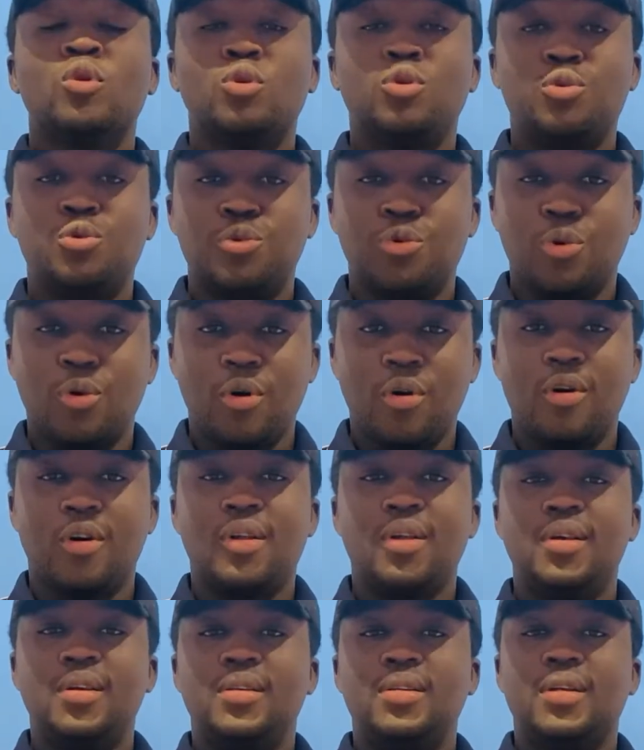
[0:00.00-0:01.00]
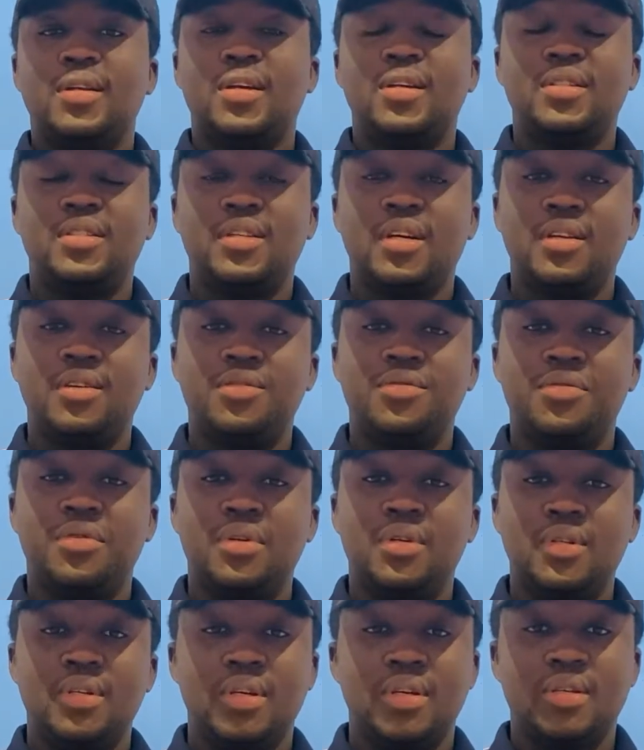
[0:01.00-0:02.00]
to all internationally
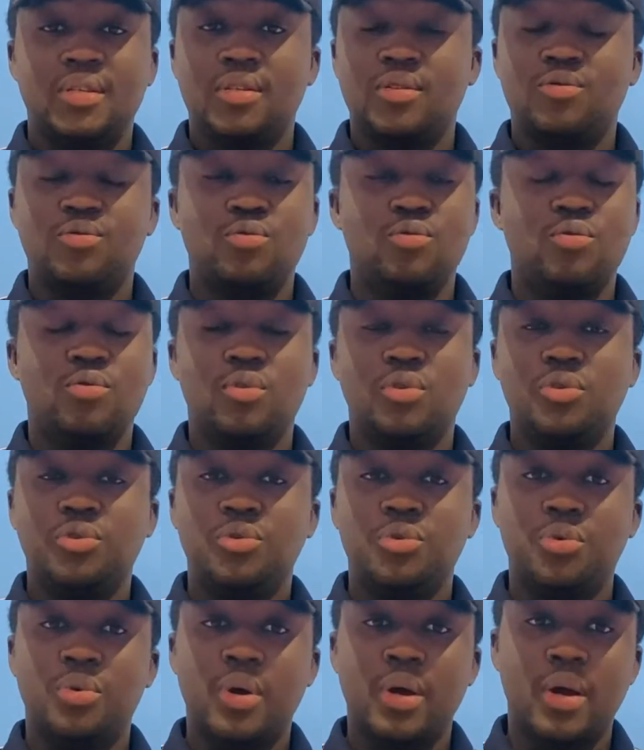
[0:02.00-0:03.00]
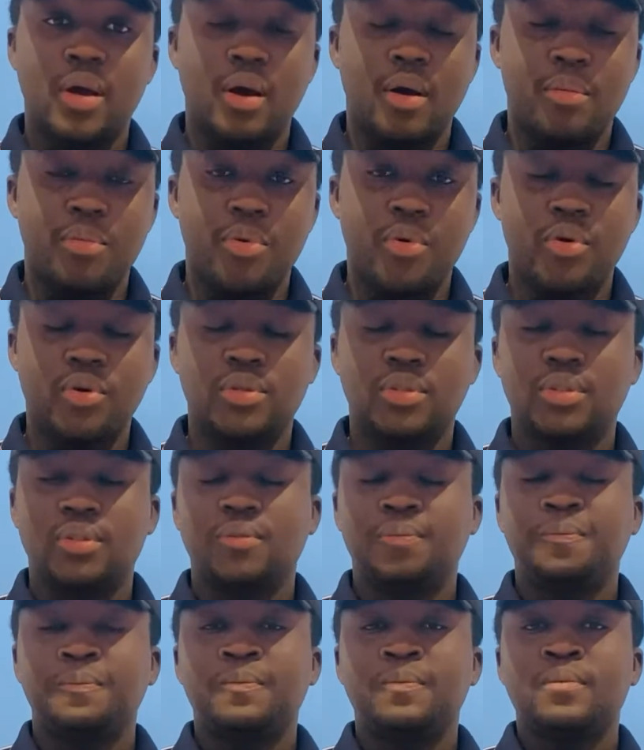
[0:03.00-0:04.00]
trained nurses who want to work abroad.
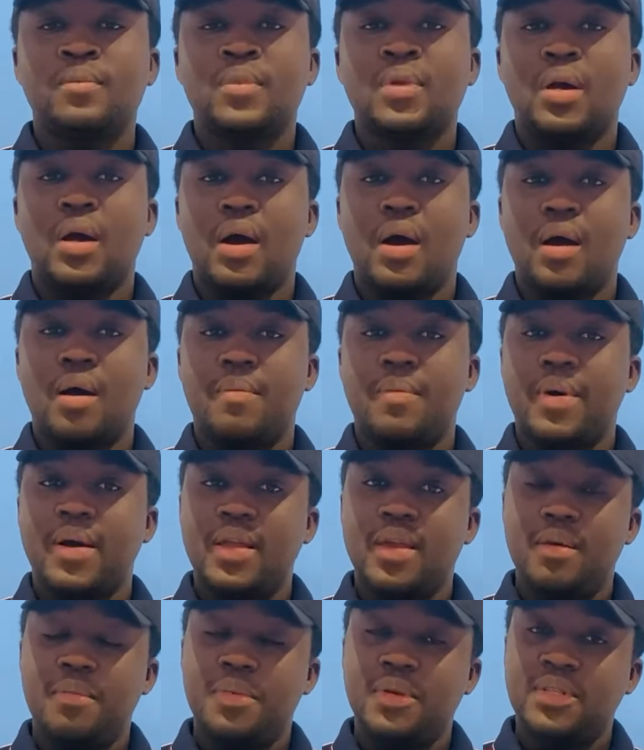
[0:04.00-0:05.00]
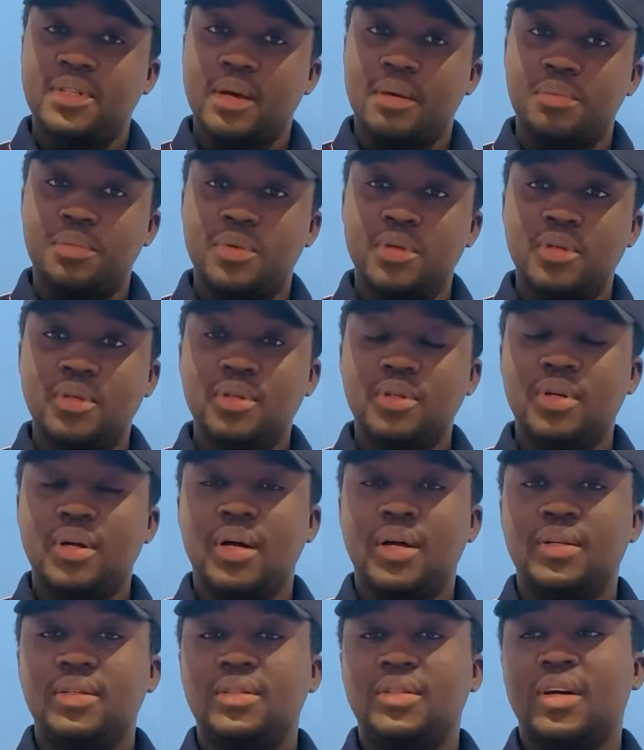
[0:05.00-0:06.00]
My name is Abdul,
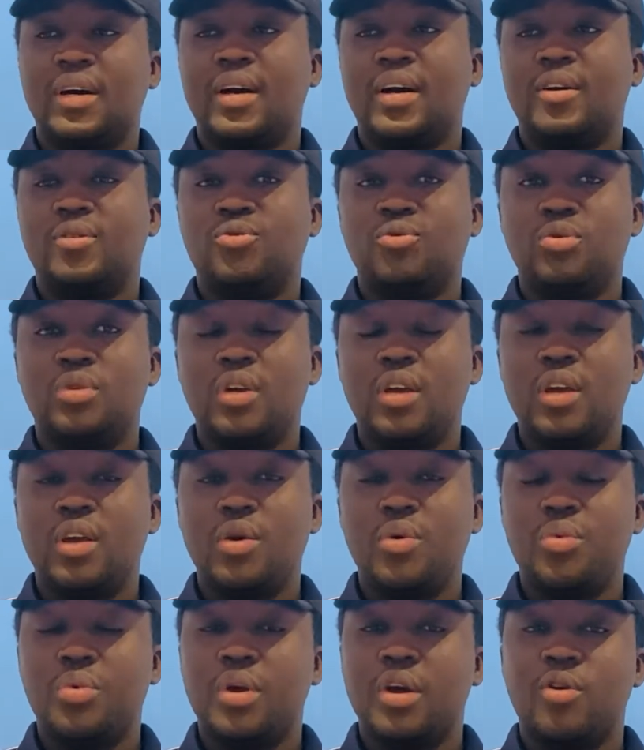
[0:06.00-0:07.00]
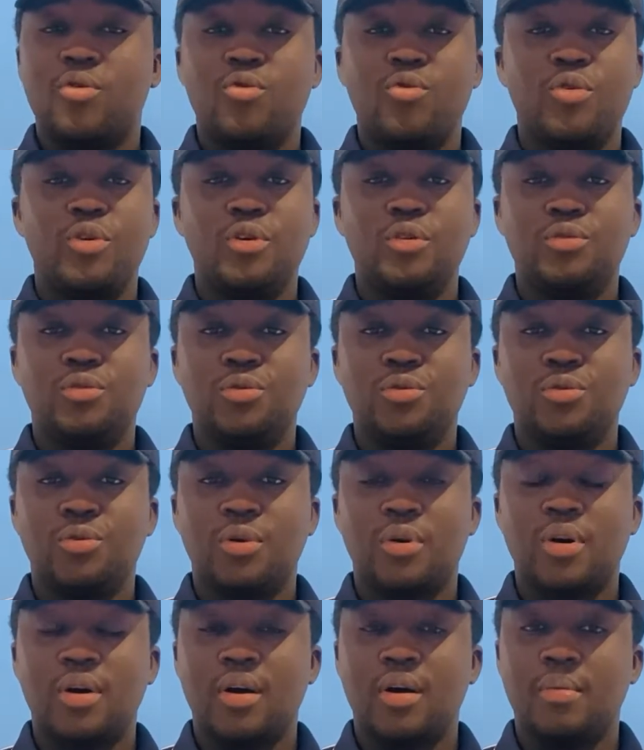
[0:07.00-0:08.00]
and today we are going to
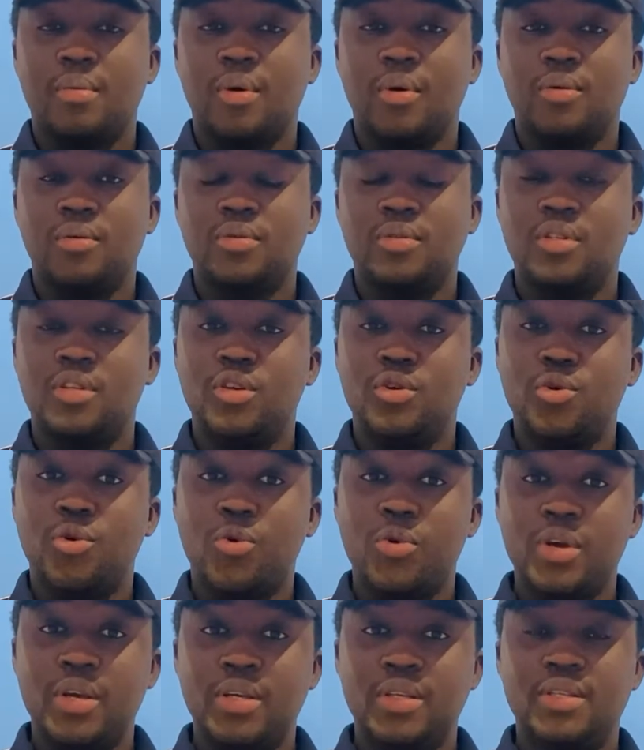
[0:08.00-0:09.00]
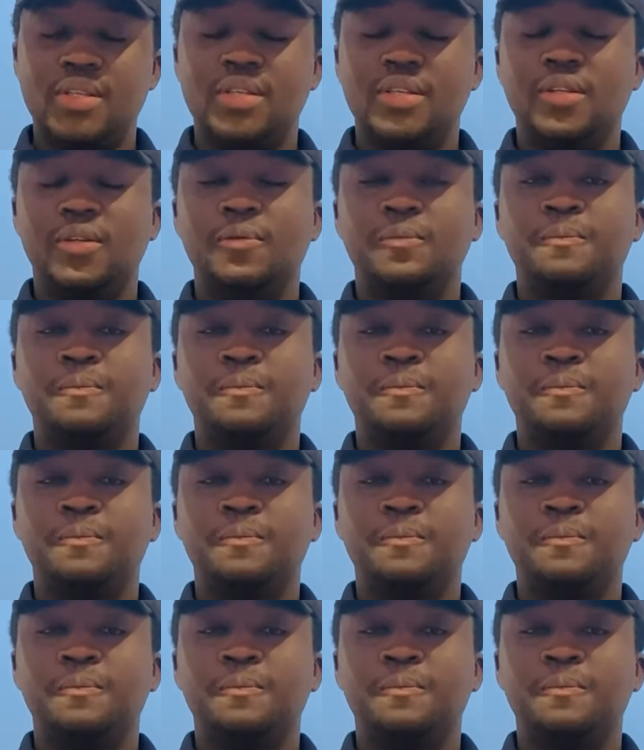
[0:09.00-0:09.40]
talk about the OET,